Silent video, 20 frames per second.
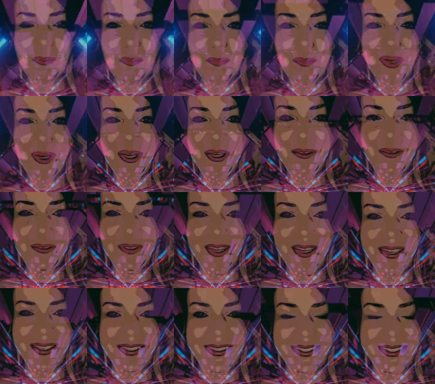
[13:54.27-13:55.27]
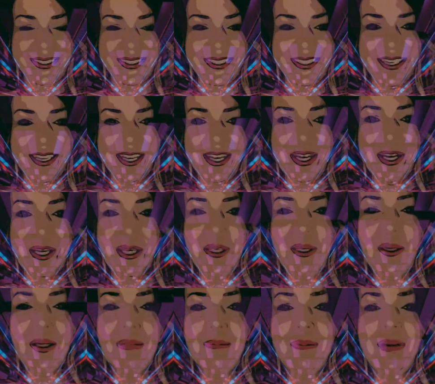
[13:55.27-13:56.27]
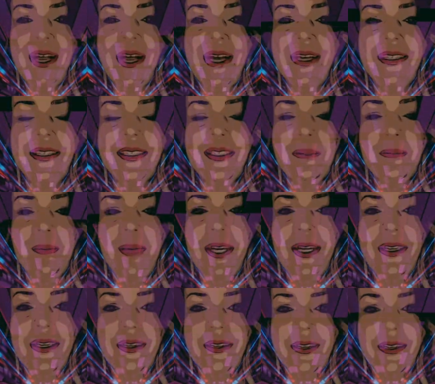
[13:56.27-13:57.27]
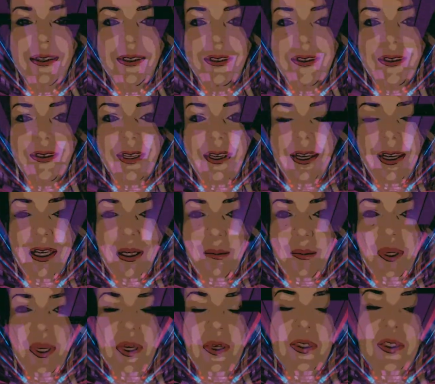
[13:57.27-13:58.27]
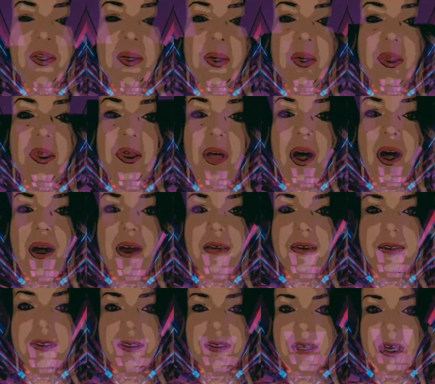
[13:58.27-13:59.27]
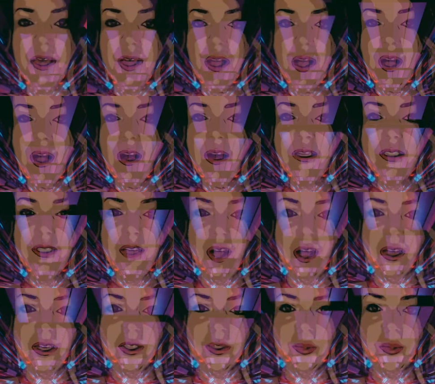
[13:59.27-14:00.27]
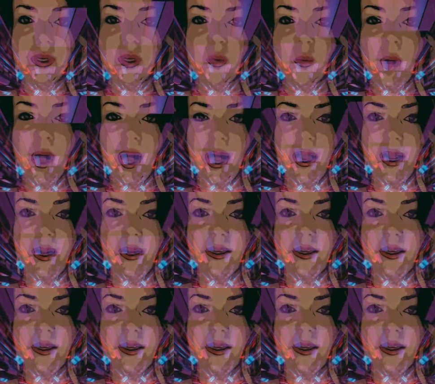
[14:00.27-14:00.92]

Perfect. Your mind is meaningless because your thoughts are not required.